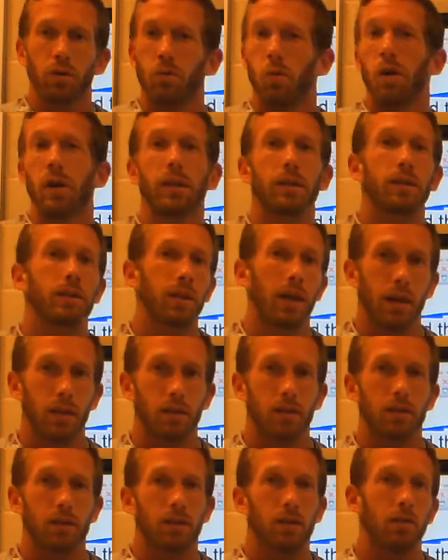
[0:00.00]
and
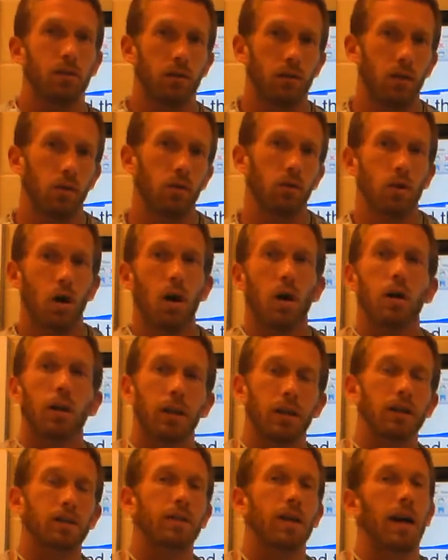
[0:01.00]
26. Those are
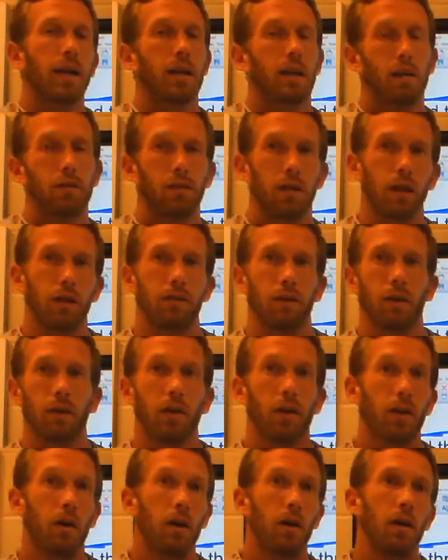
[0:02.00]
consecutive even.
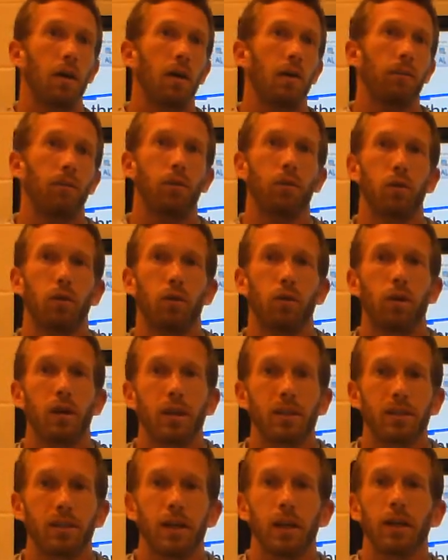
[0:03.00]

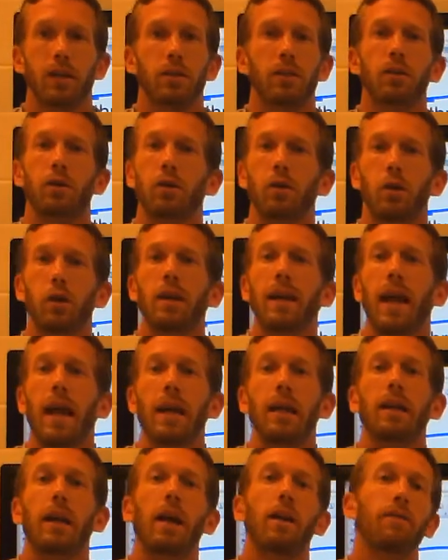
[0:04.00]
36,
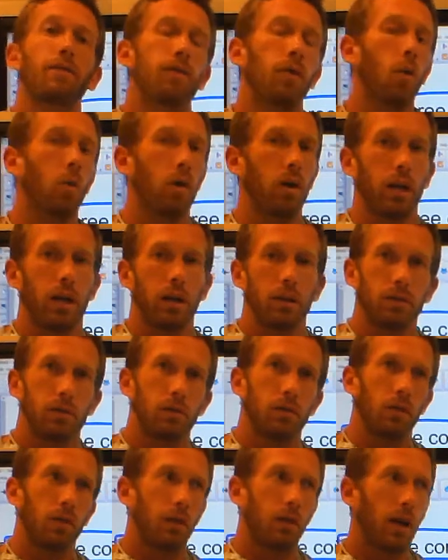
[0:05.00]
38, and 40.
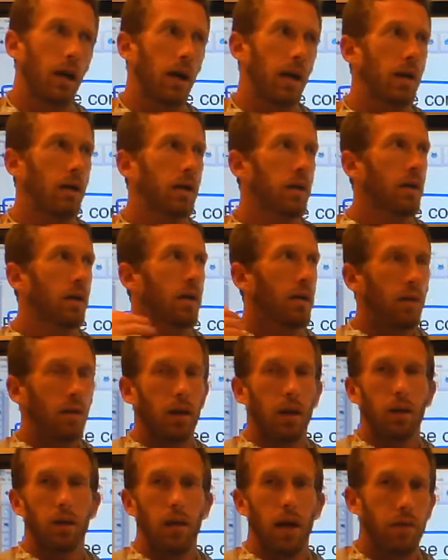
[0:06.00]
Okay?
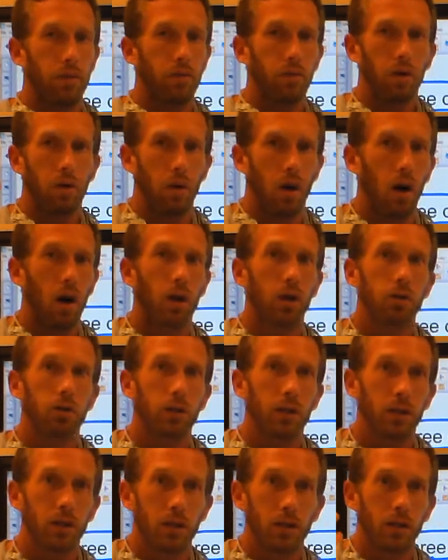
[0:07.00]
Think that through.
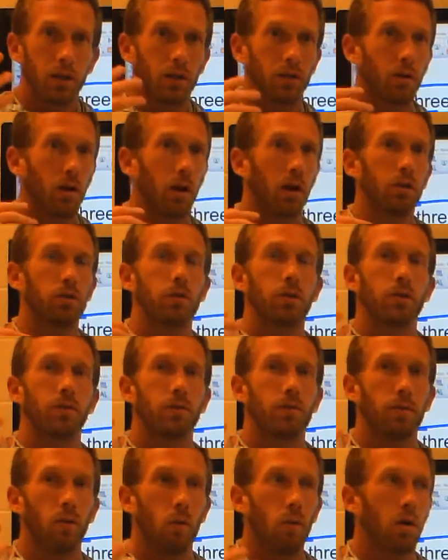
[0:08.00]
102,
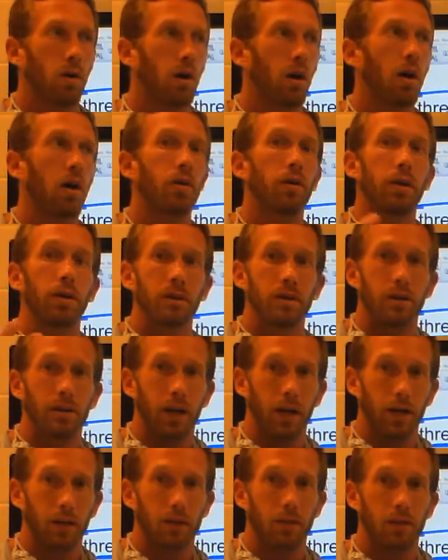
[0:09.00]
104,
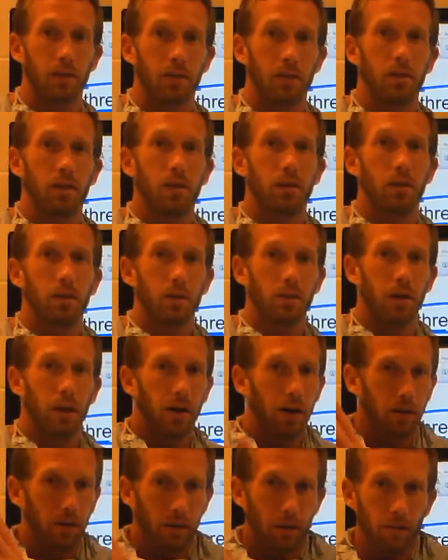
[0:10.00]
106.
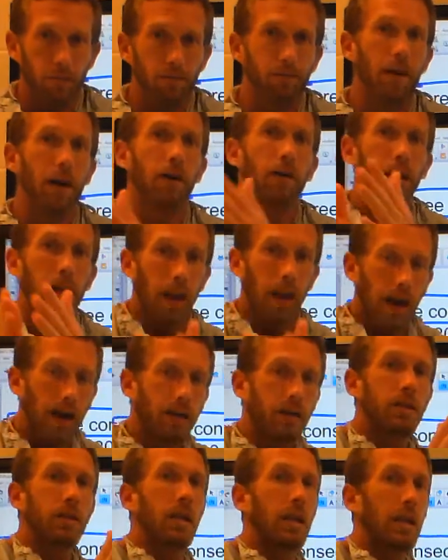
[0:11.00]
They're the very
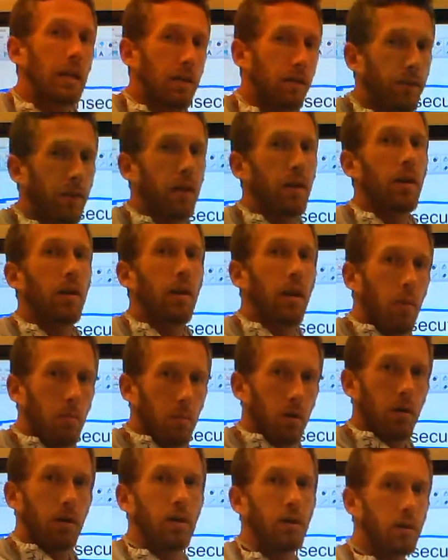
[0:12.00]
next even
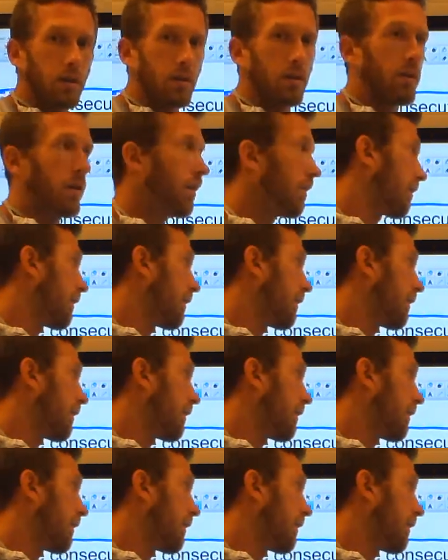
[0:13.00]
numbers.